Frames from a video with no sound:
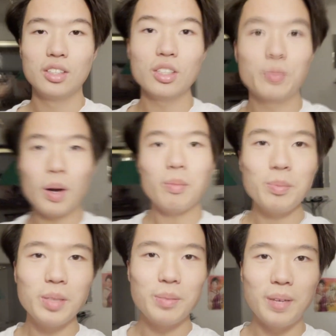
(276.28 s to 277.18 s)
So it's
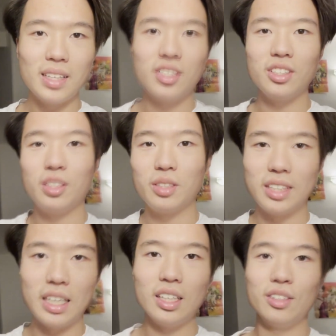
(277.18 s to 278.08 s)
probably best just to
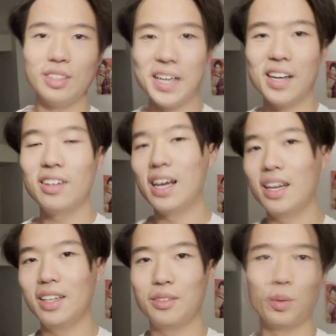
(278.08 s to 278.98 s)
sell out now
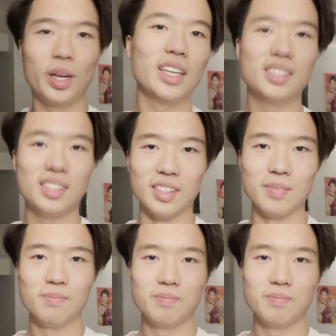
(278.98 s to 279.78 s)
and wait and see.